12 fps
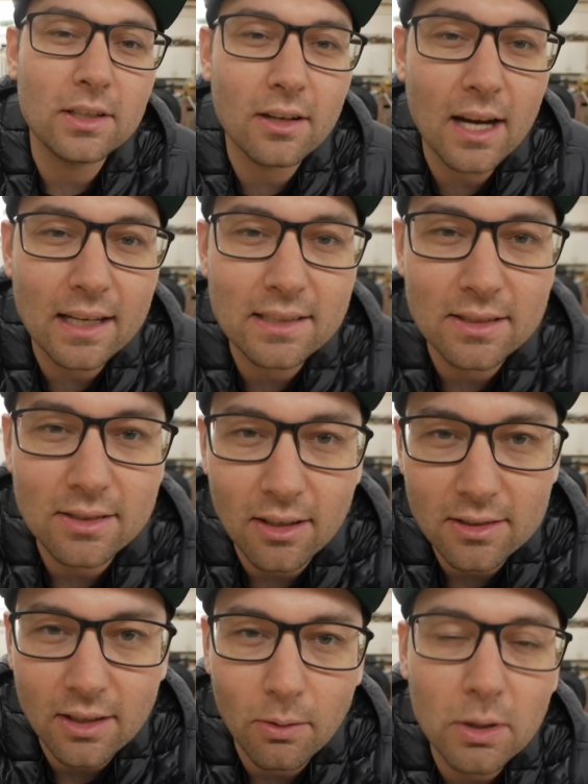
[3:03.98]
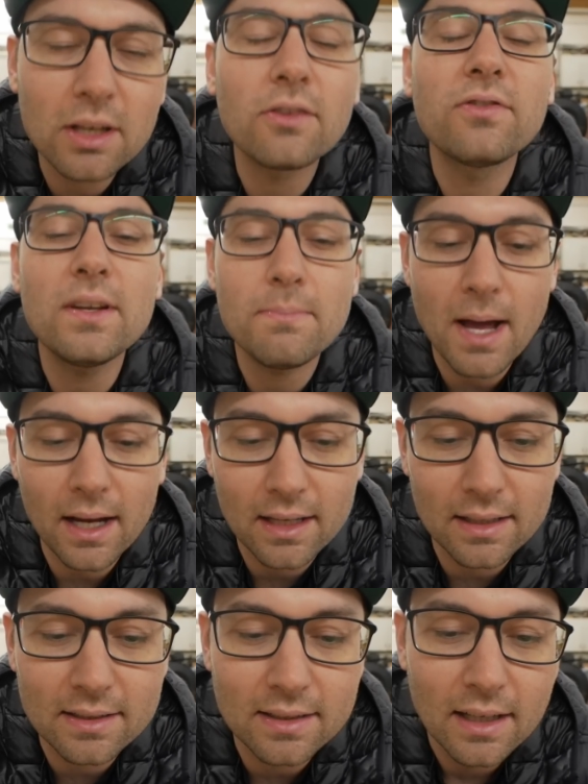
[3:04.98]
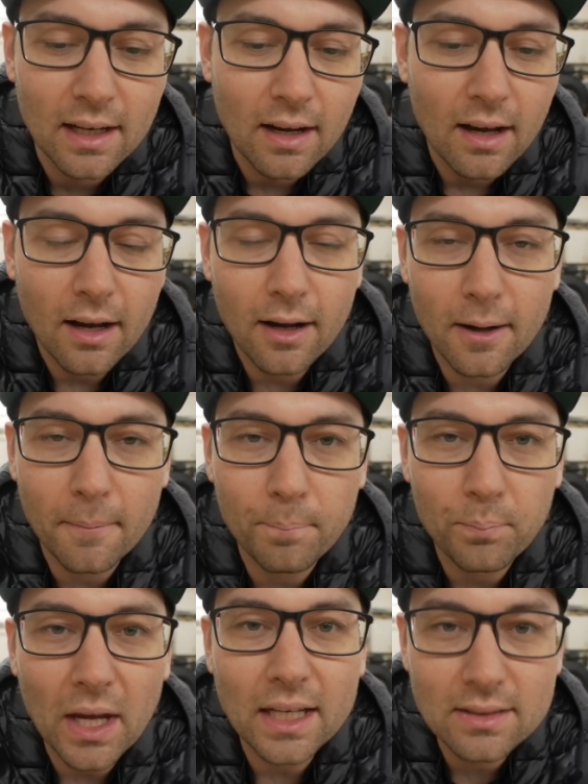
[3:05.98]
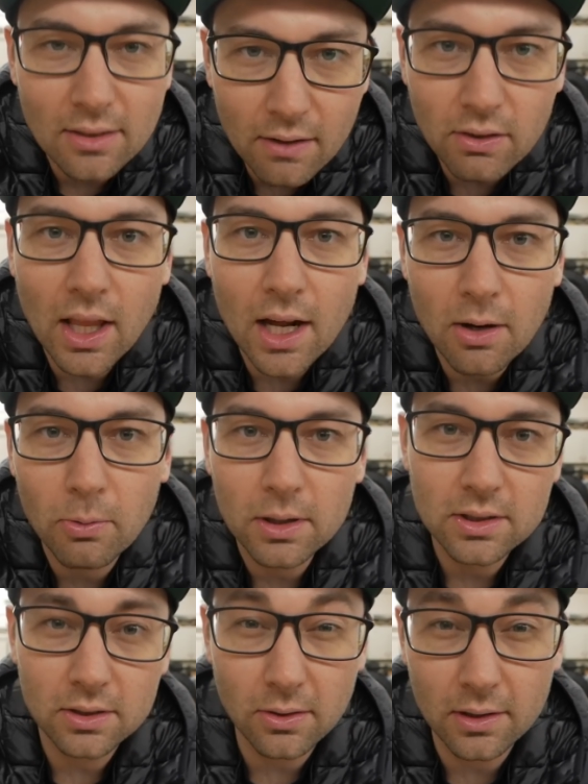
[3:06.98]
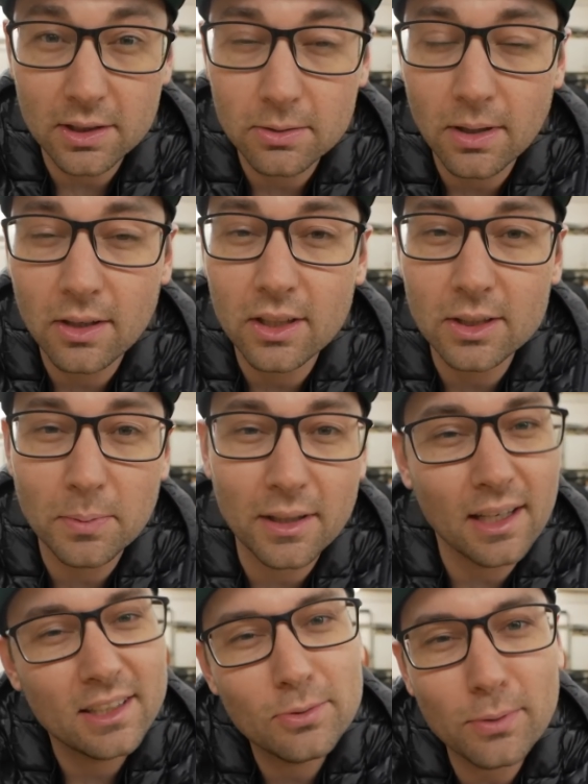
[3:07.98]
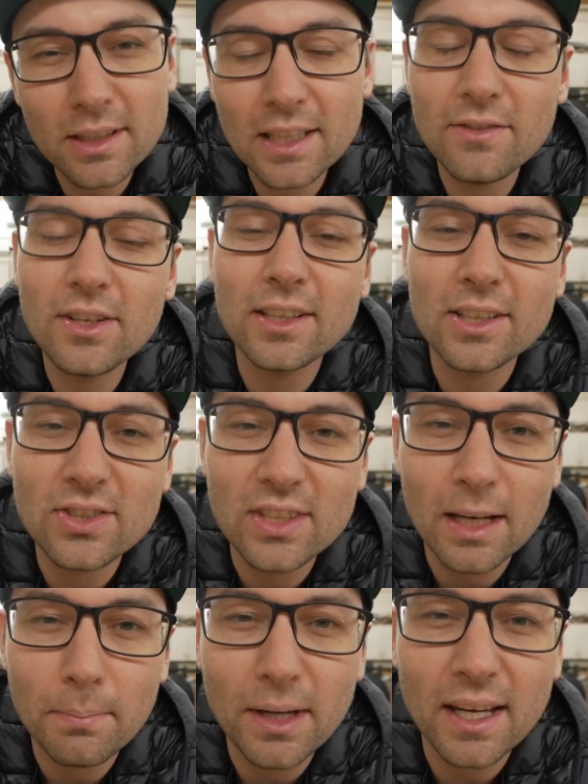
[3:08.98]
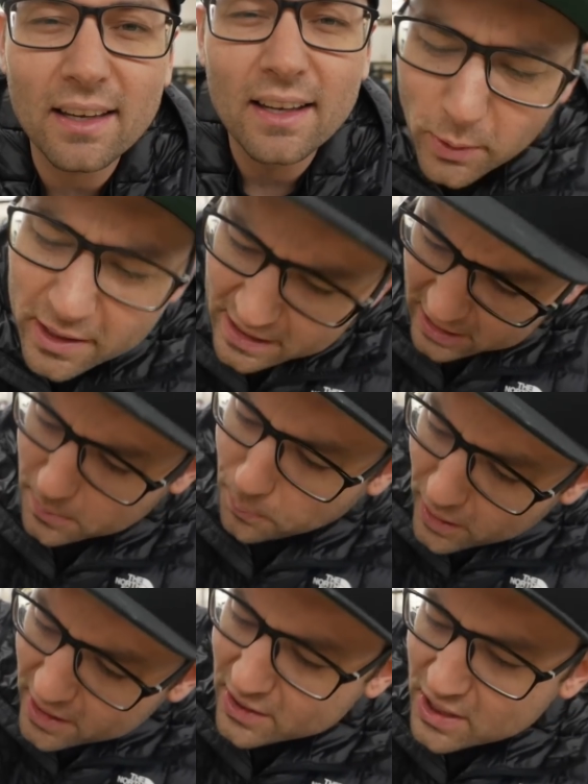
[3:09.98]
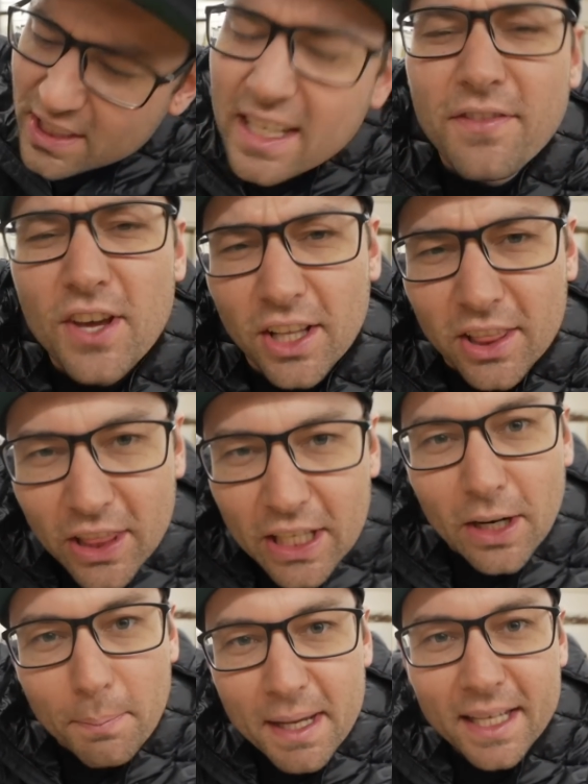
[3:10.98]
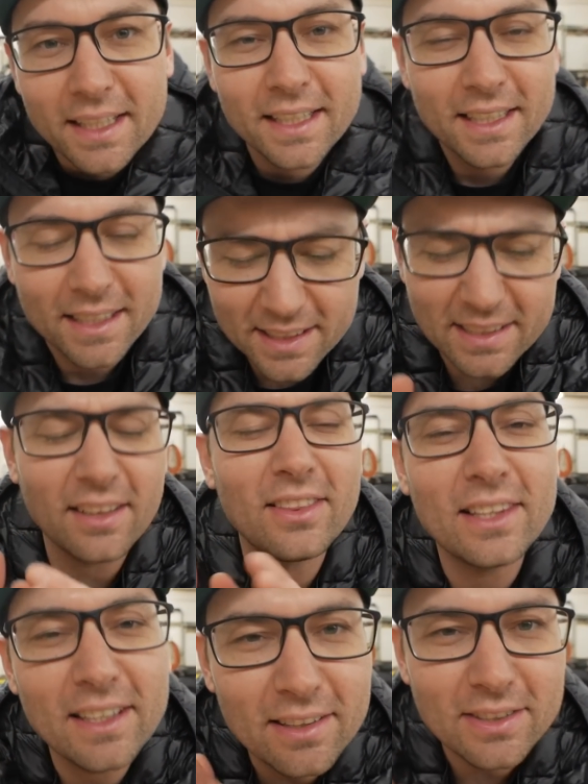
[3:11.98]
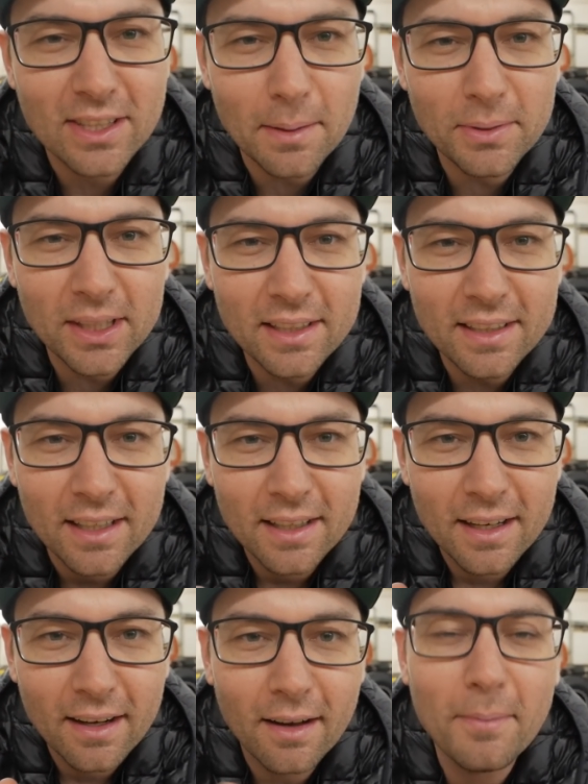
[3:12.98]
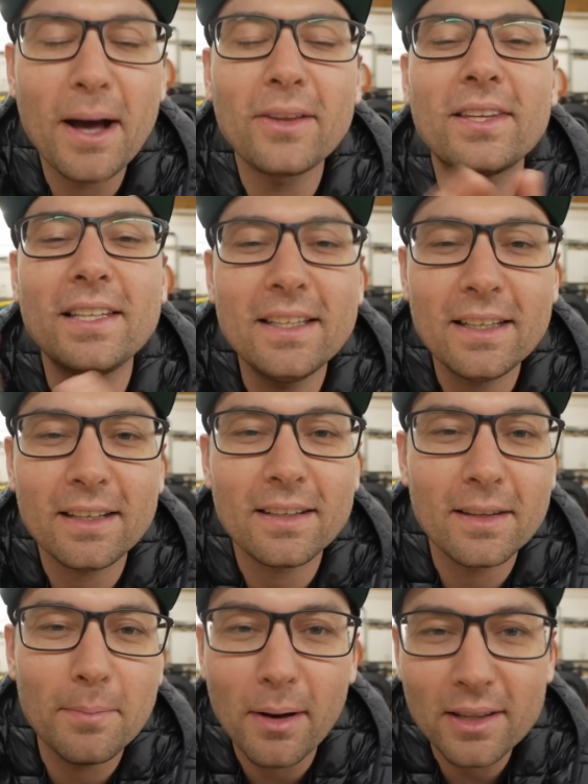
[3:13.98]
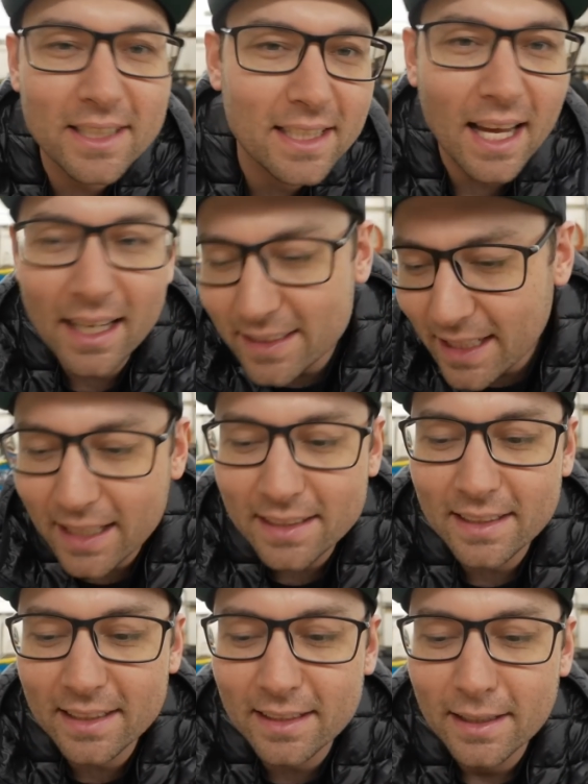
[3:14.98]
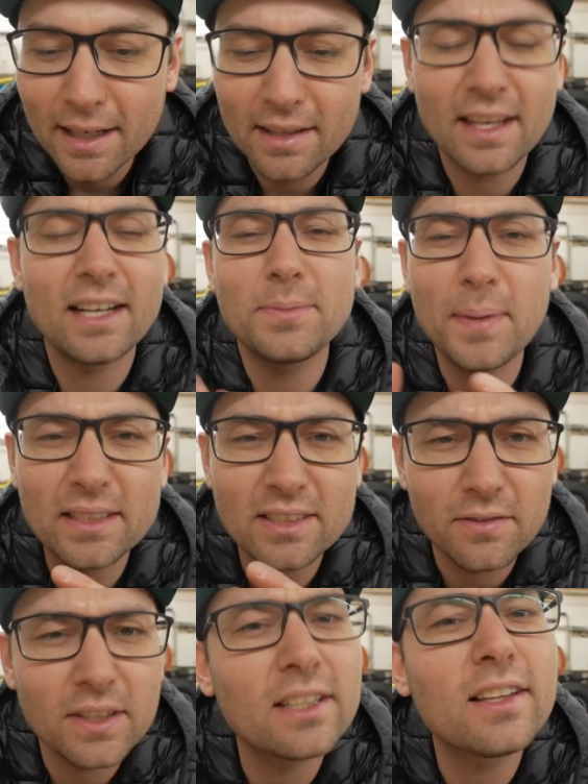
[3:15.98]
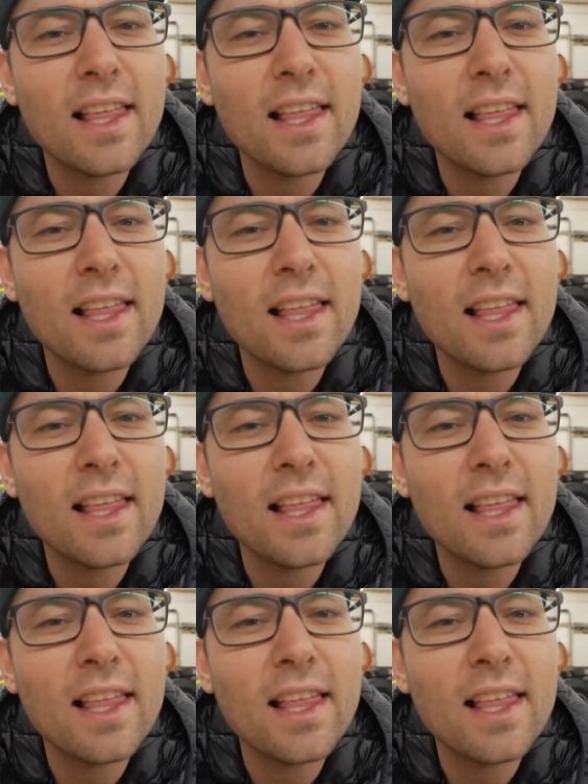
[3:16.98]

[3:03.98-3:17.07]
your guys' thoughts are, what your feedback is. I still have a lot of work to do on these renderings, but I just wanted to give you a little sneak peek. Just wanted to sprinkle, just give you a little bit, just a little something about the Mullis content here that has been severely